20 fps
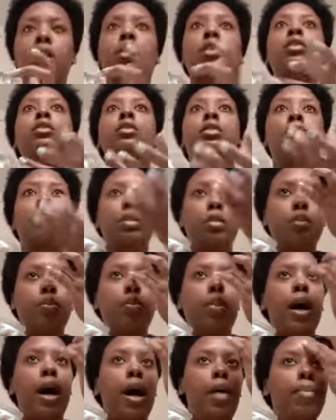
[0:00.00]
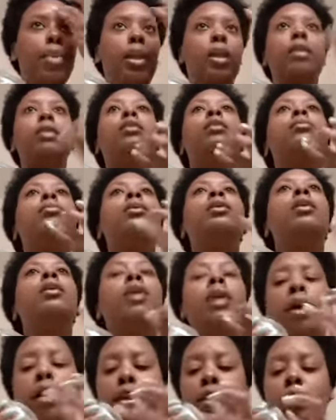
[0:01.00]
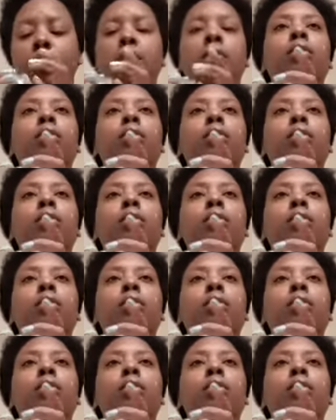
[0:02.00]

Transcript: just pop a little bit on